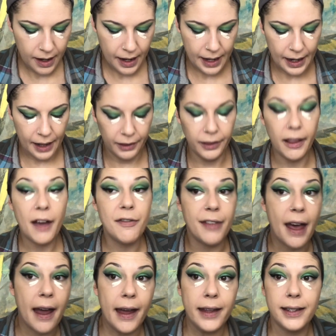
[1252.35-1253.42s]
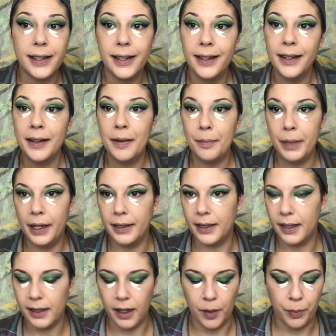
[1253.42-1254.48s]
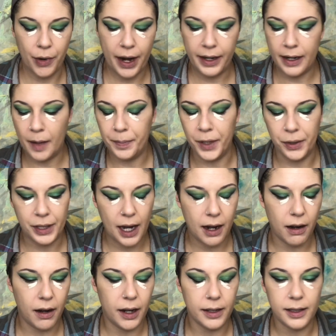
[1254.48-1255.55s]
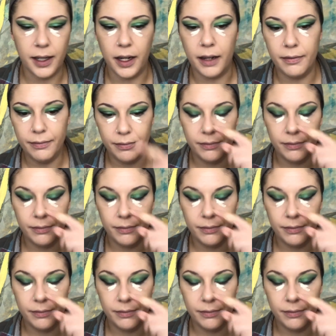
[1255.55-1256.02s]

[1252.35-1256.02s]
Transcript: and I love that because it's gonna brighten up those areas there.